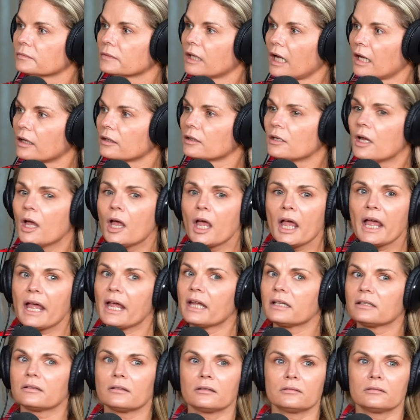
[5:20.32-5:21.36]
Yeah, yeah.
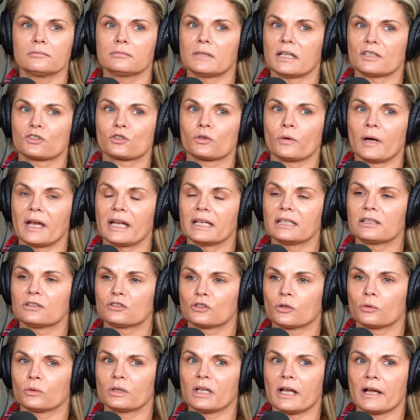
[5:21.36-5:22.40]
And that's great.
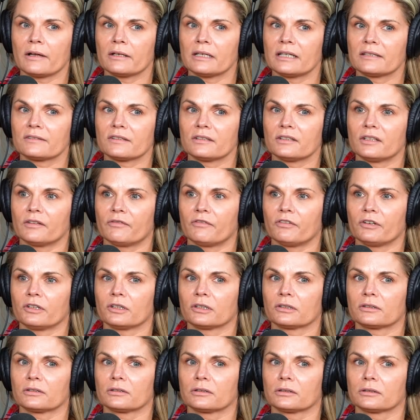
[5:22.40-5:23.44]
So that is a
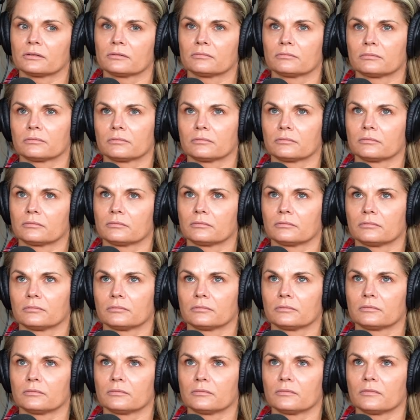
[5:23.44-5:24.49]
different
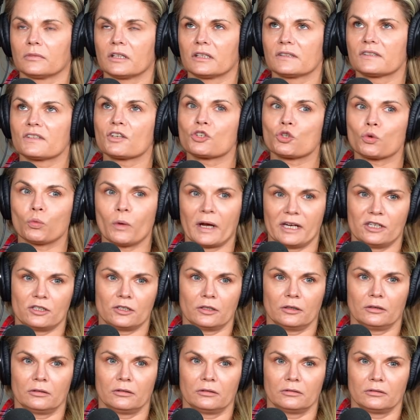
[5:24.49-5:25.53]

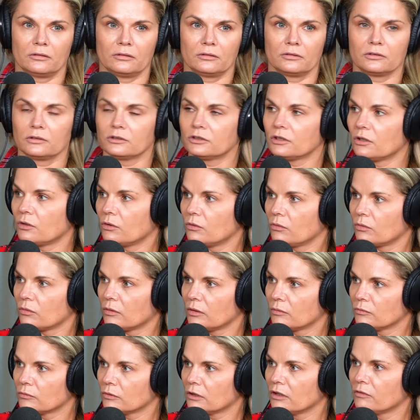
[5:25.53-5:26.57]
situation. So
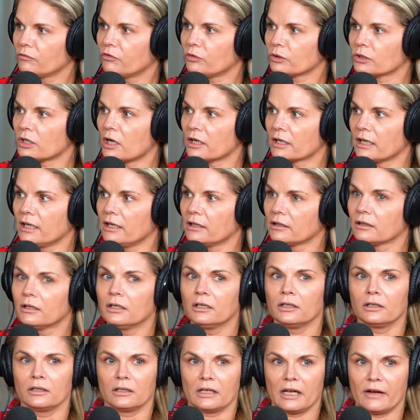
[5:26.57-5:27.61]
if we're talking
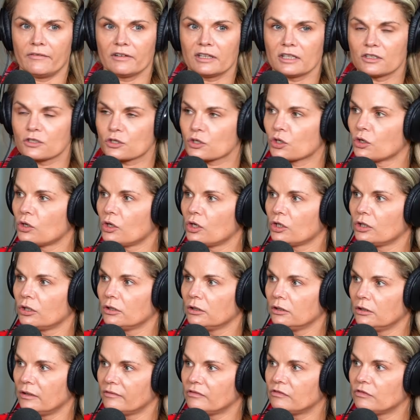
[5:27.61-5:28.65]
everything's good,
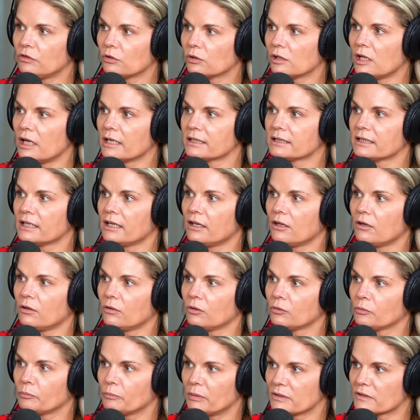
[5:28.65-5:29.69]
you have a full
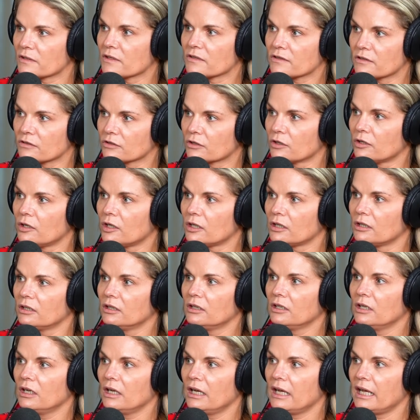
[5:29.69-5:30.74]
clientele, business is good,
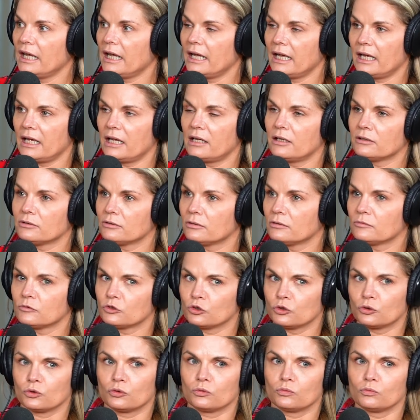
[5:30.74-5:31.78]
and
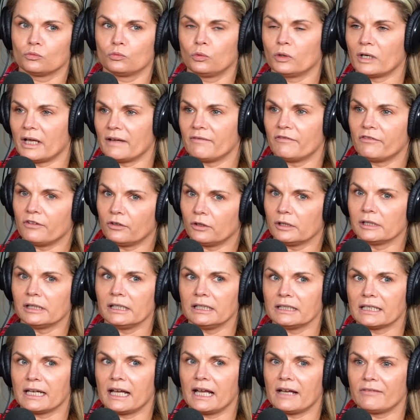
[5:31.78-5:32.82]
would I feel a
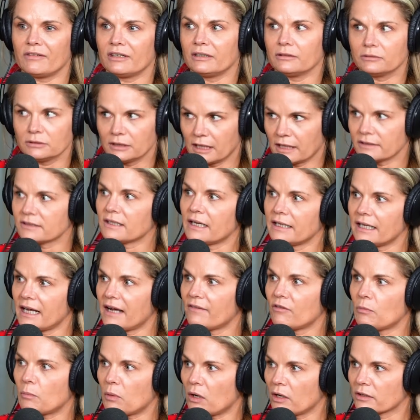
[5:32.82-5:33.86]
need to have it? Yes, I'd
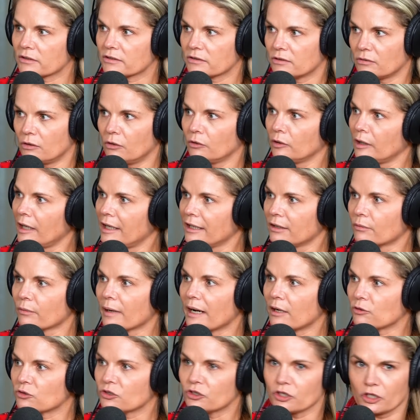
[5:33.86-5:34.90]
have a box laying
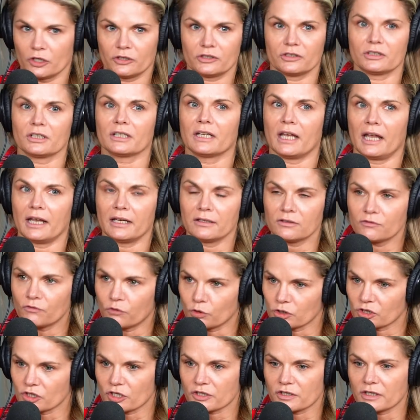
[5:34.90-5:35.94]
around just sure, in case,
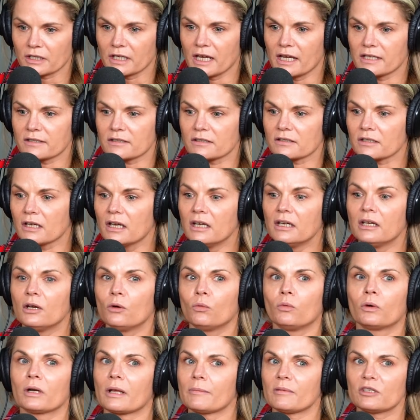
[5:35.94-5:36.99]
for sure. just in cases.
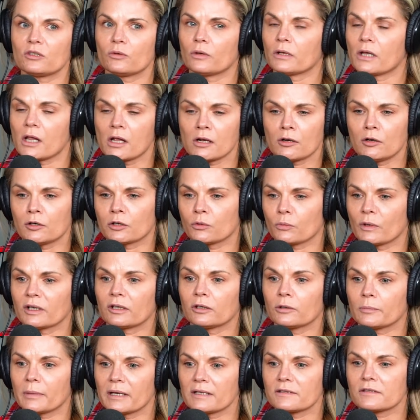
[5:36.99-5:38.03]
Yeah. Would I be doing that on a
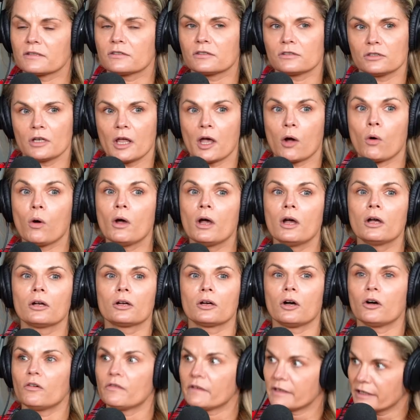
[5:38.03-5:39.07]
regular basis? No.
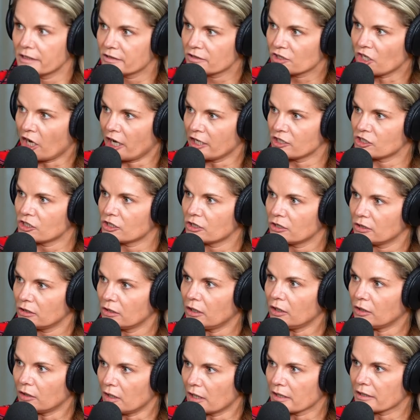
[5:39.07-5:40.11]
COVID has changed
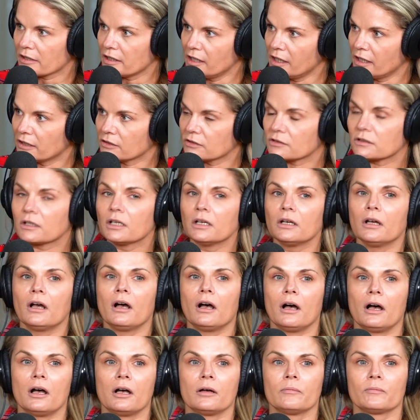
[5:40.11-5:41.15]
a lot of Everything. things.
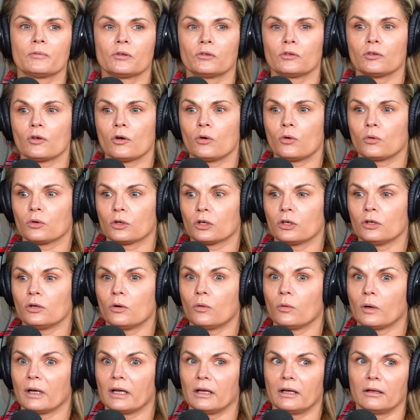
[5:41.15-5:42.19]
Um, so, you
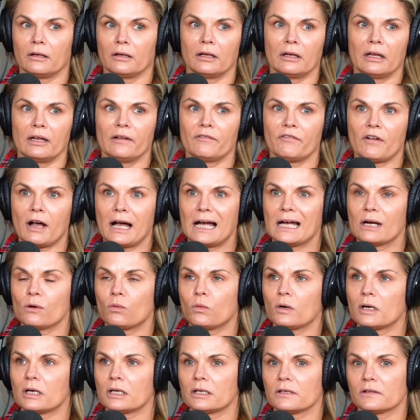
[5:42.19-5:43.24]
know, if I
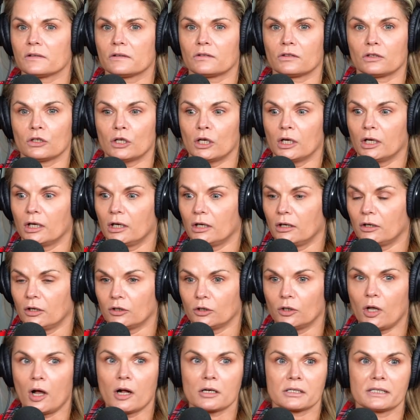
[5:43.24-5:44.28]
was
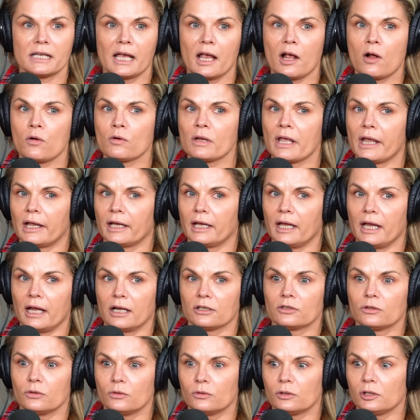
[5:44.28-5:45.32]
locked down and
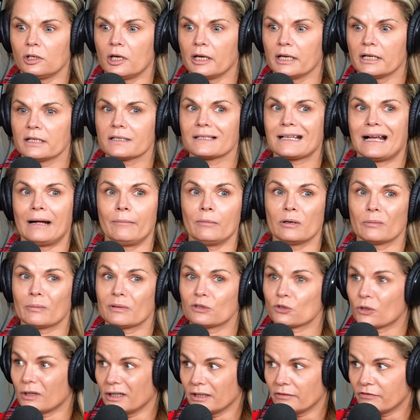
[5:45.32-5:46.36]
can't do clients, I'm going to
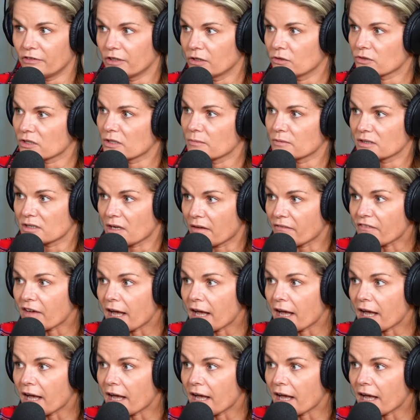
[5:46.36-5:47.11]
be trying to figure some stuff